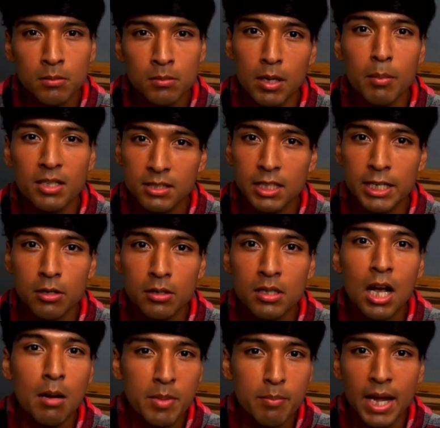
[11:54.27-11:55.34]
and months later
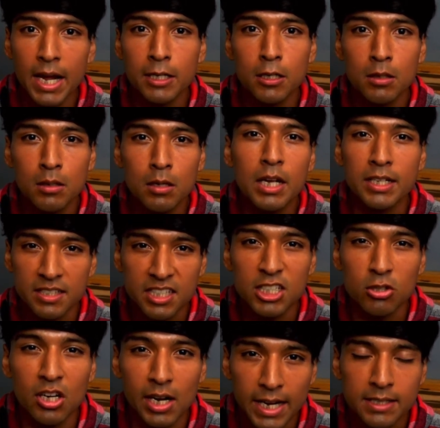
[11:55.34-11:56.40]
coming back and continue
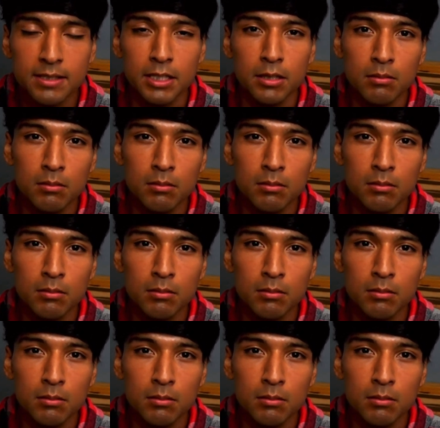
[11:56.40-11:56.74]
their legacy.